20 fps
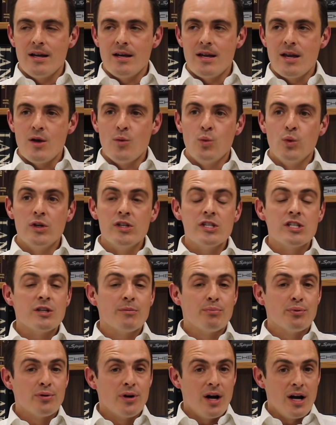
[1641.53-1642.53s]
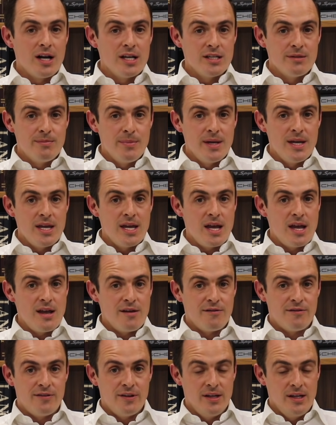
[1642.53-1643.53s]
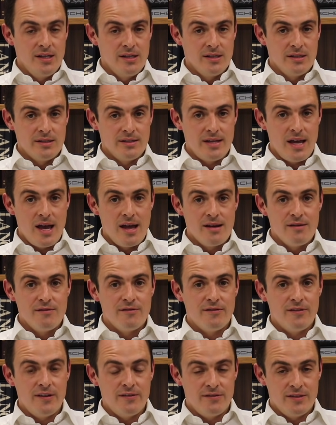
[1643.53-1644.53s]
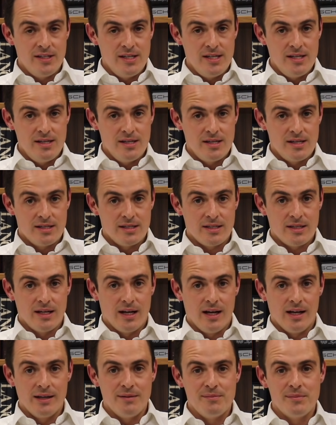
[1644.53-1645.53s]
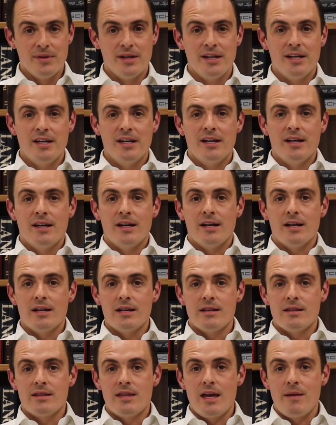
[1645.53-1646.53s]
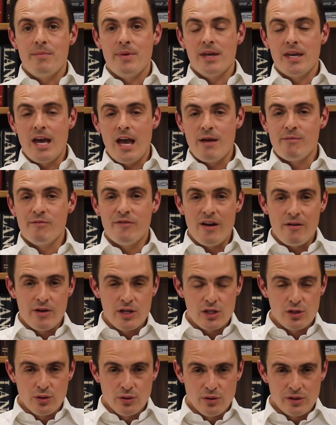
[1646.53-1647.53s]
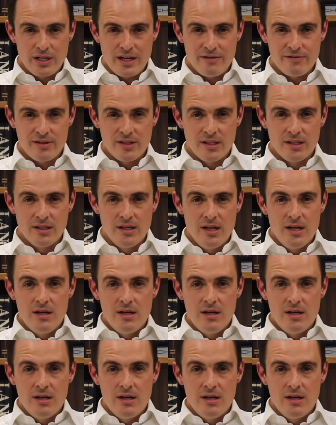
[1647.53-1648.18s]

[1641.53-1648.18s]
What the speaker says: It wouldn't surprise me if in 10, 15 years time, they became very sought after.